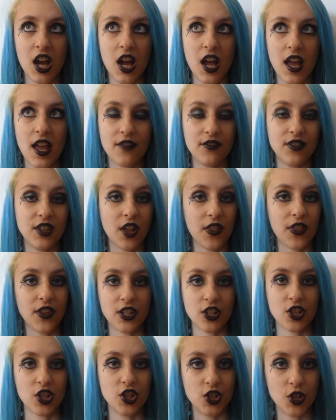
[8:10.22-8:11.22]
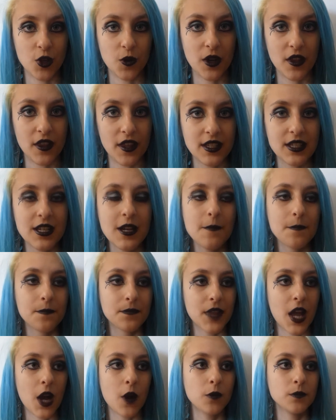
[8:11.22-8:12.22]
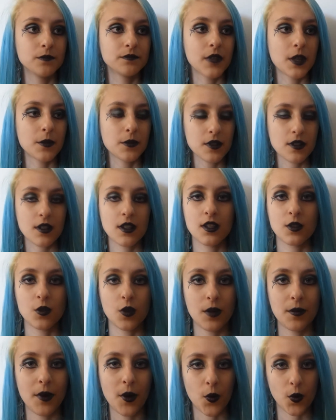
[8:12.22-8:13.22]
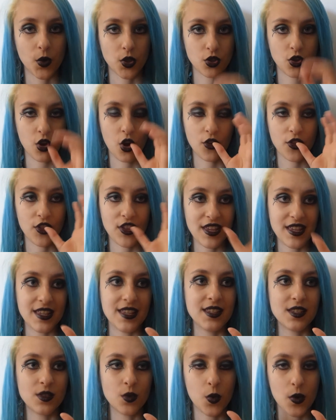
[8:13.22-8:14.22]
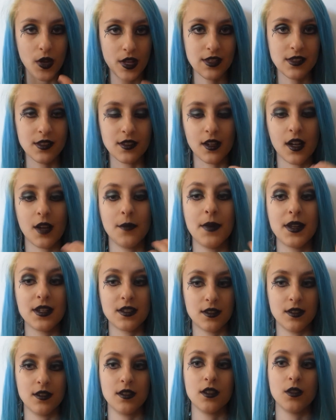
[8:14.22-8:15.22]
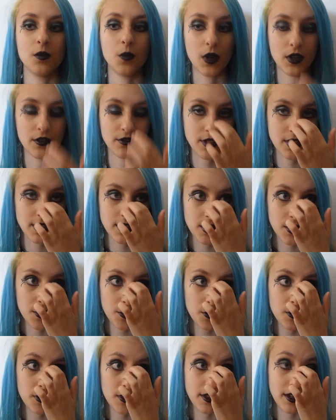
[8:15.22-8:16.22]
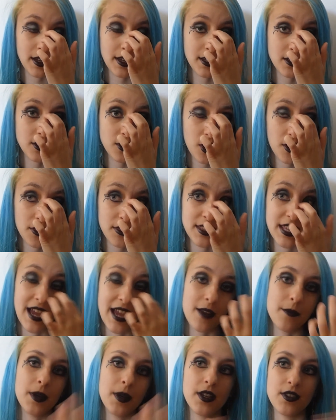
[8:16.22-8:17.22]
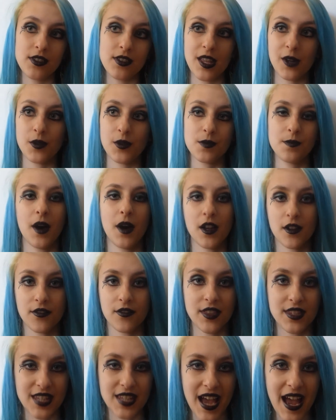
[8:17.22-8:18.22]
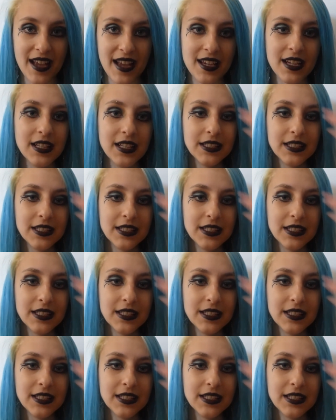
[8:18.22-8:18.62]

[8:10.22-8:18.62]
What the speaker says: have nothing to do with it. Now, I'm not going to talk about what goth is or isn't. I mentioned it in one video, the Naked Goth tag, because that was part of the tag.